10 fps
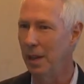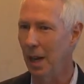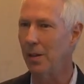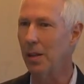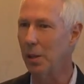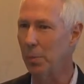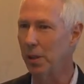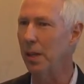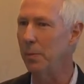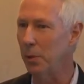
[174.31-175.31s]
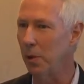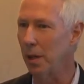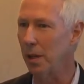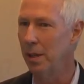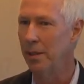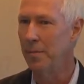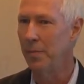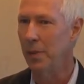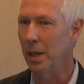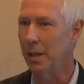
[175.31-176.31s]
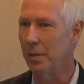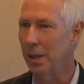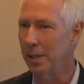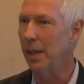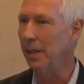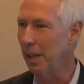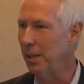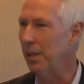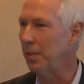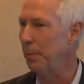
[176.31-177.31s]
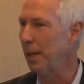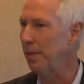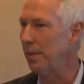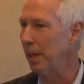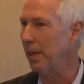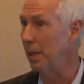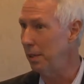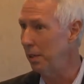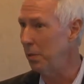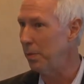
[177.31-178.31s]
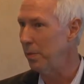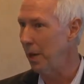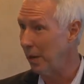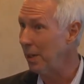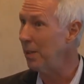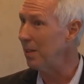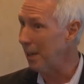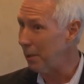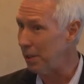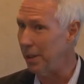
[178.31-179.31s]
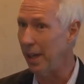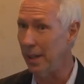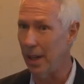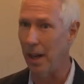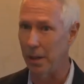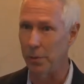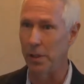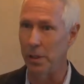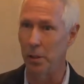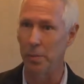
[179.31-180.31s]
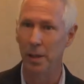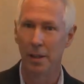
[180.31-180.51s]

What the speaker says: How can you put them to work in technology spaces like Hadoop? How can you leverage data out of Hadoop?